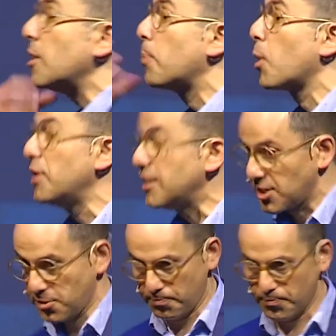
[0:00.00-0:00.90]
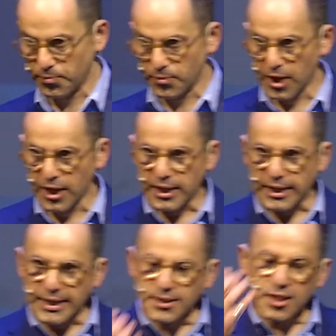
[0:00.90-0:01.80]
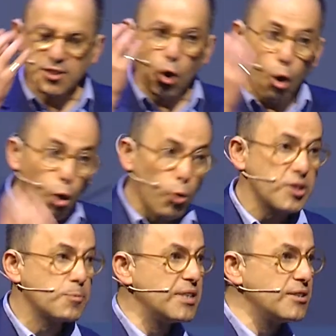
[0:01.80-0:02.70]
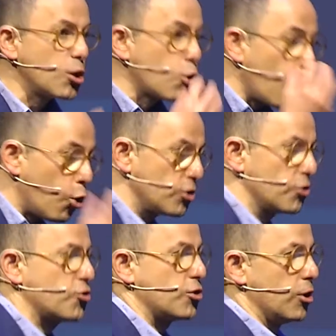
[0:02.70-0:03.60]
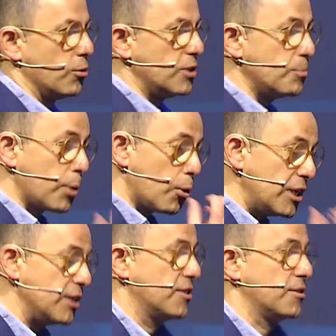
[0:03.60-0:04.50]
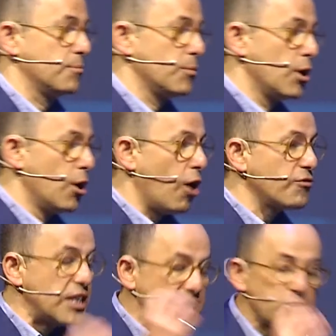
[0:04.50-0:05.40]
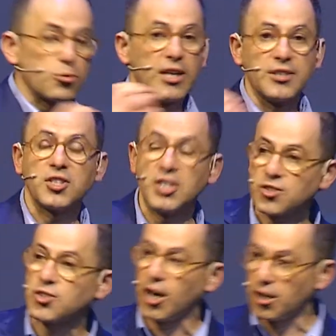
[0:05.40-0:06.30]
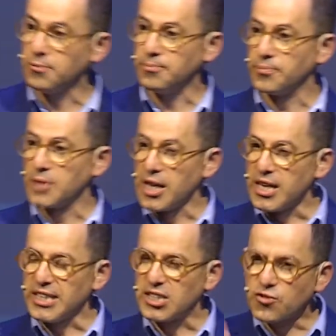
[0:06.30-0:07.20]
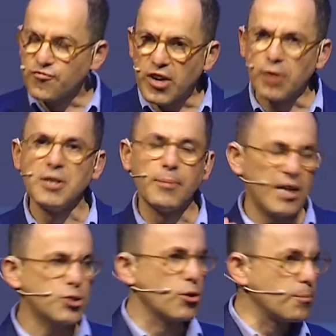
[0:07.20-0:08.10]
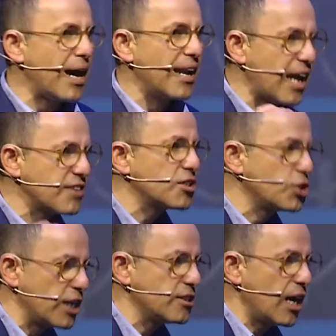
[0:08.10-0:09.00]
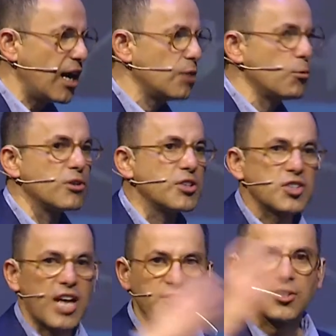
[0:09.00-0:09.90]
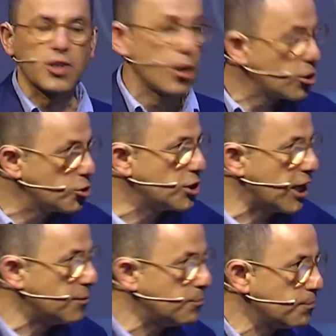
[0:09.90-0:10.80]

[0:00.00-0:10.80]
the employees. It has always been the cornerstone, employees, of the Israeli CSR. It's very much on Maala's agenda, and we'll discuss it a lot today.